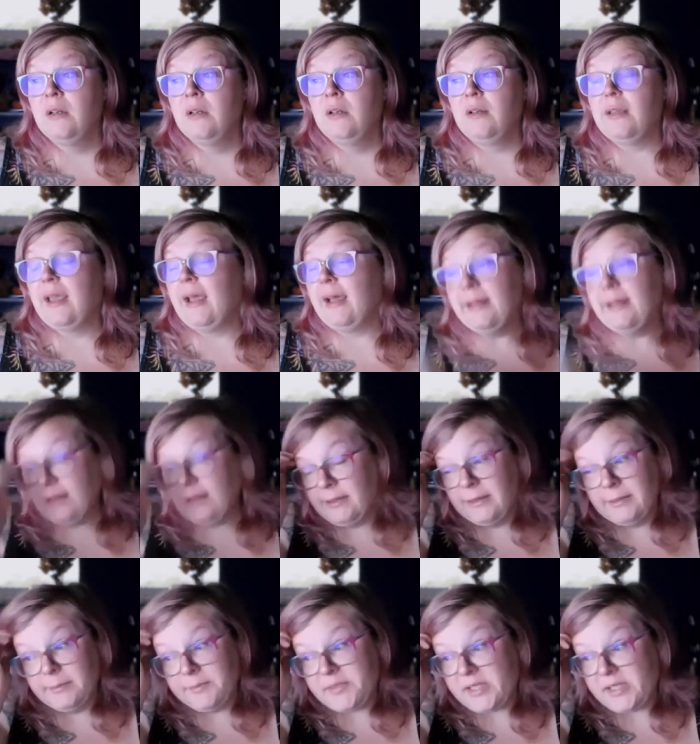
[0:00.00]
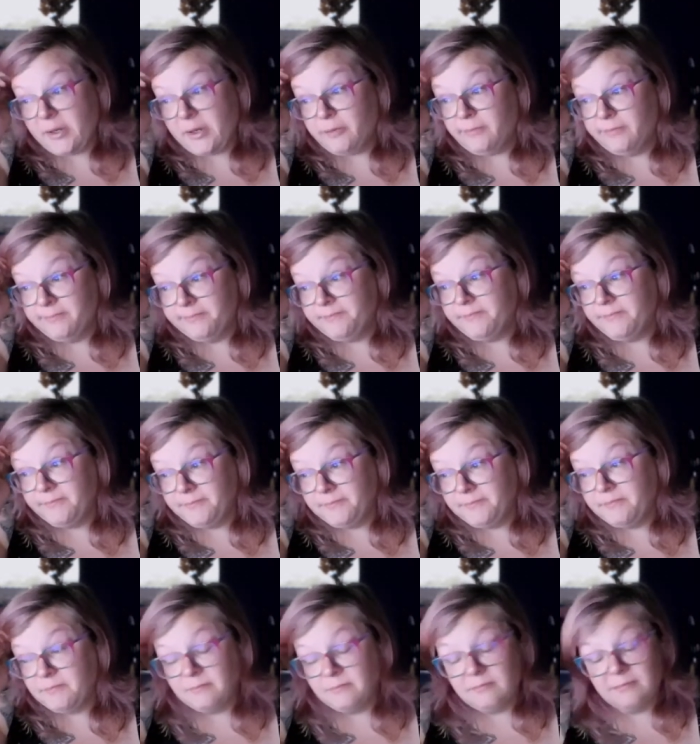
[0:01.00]
Yeah, so
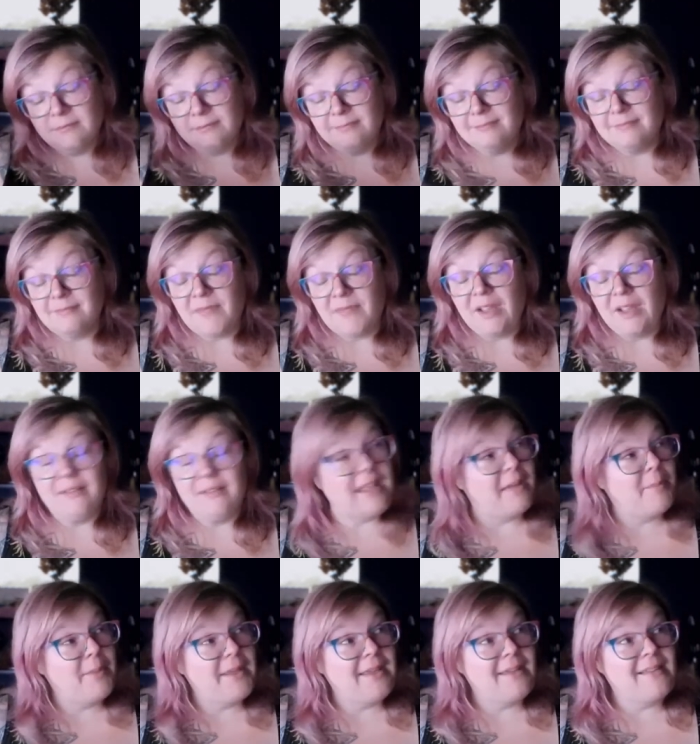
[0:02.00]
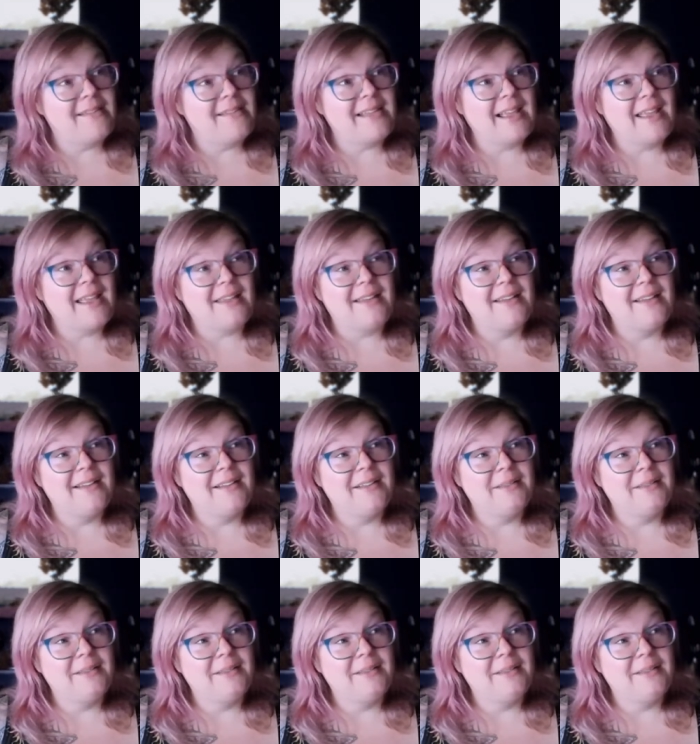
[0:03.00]
that being said,